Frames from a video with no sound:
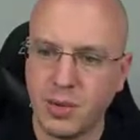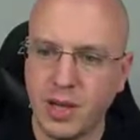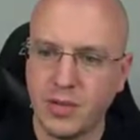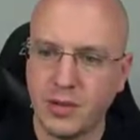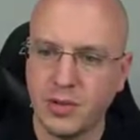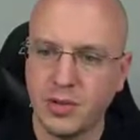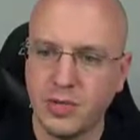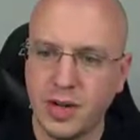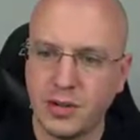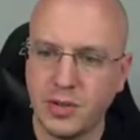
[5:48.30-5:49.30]
we have our two
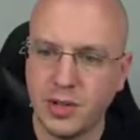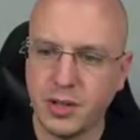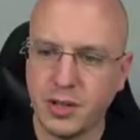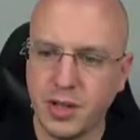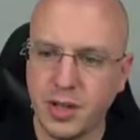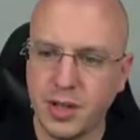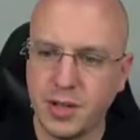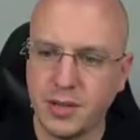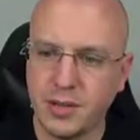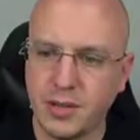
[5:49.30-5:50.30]
files here,
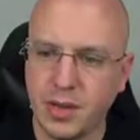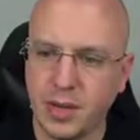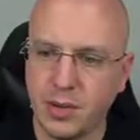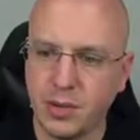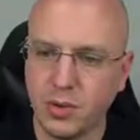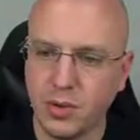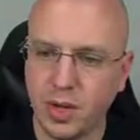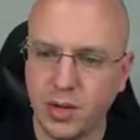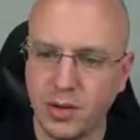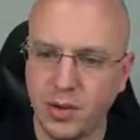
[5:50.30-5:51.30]
and I will go
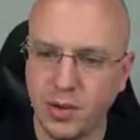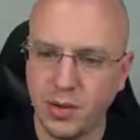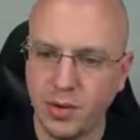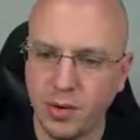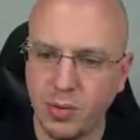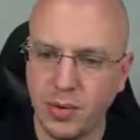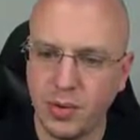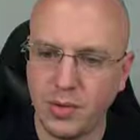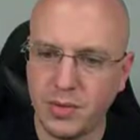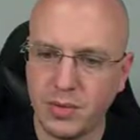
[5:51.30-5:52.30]
ahead and open
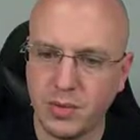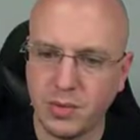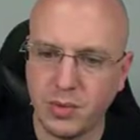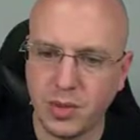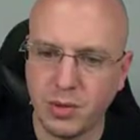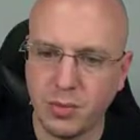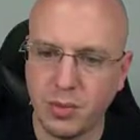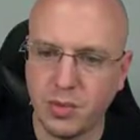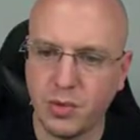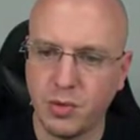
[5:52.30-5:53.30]
this. We'll say
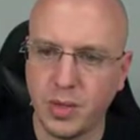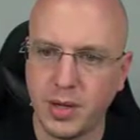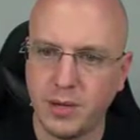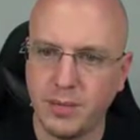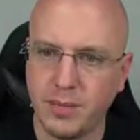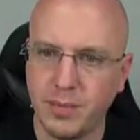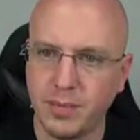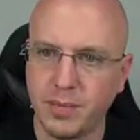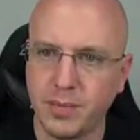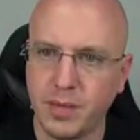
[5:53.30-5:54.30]
open with notepad.
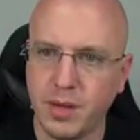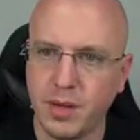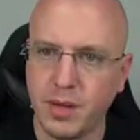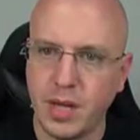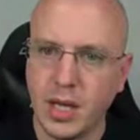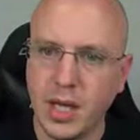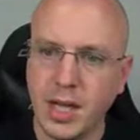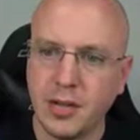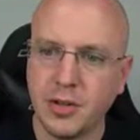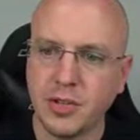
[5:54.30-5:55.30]

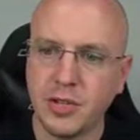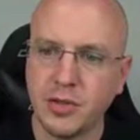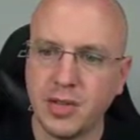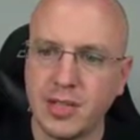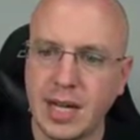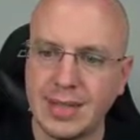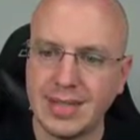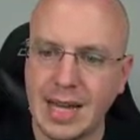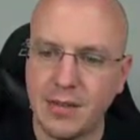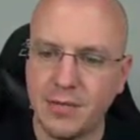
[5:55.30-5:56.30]
And you can see for the
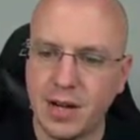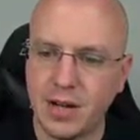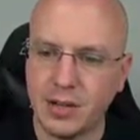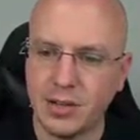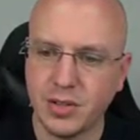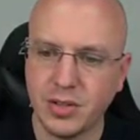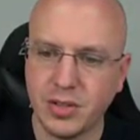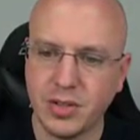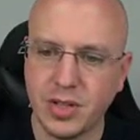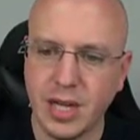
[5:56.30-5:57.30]
.dat files, it's
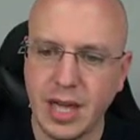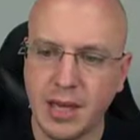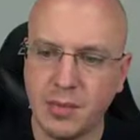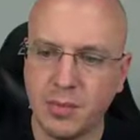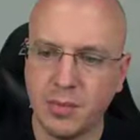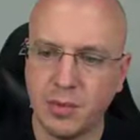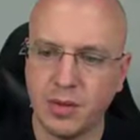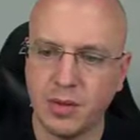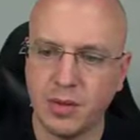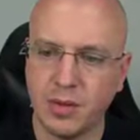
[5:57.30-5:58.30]
just the name
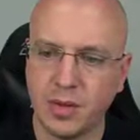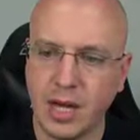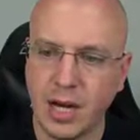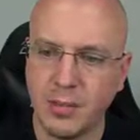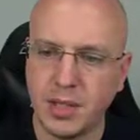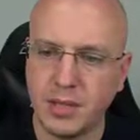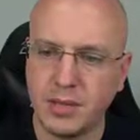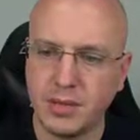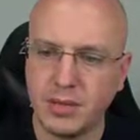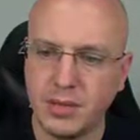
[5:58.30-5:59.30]
with a comma
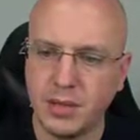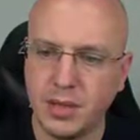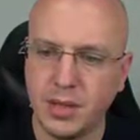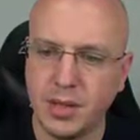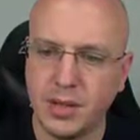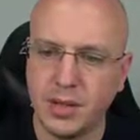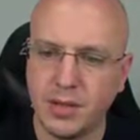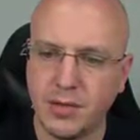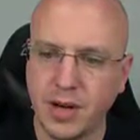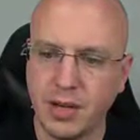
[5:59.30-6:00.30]
and then
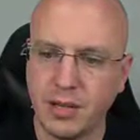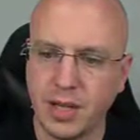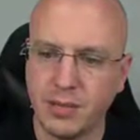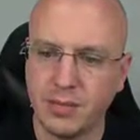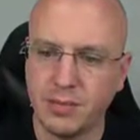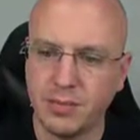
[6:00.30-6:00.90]
the file name.